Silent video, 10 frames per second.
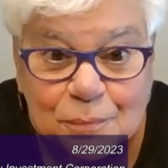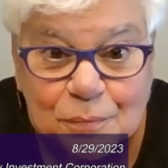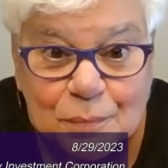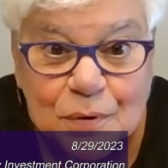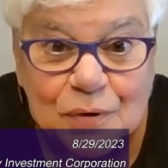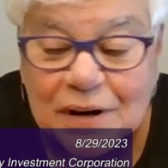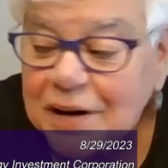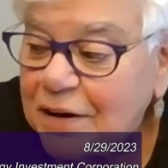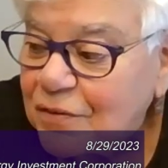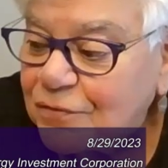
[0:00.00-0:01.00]
are
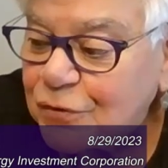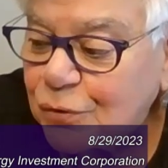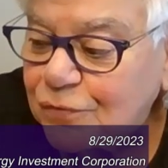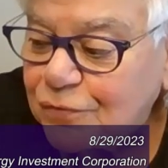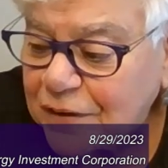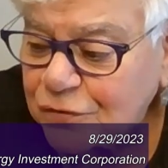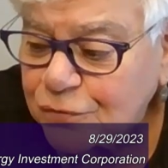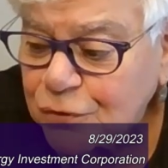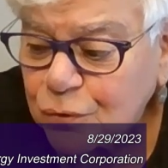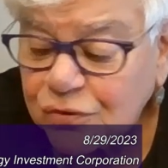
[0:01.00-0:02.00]
promoting fuel
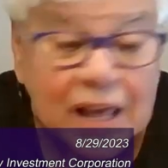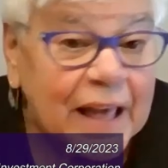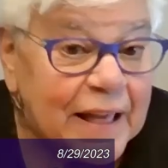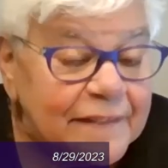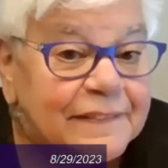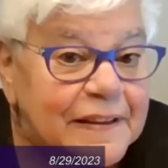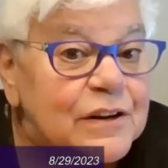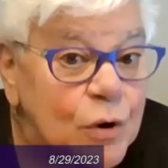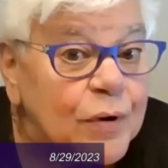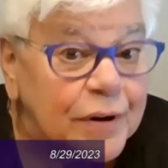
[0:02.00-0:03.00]
fossil fuels, that
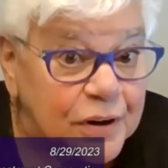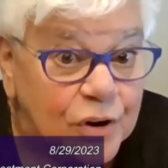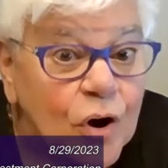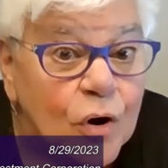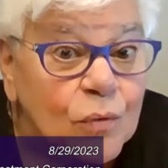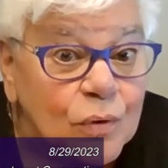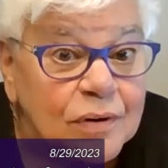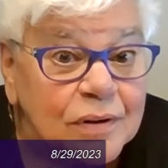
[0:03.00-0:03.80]
they know where to go.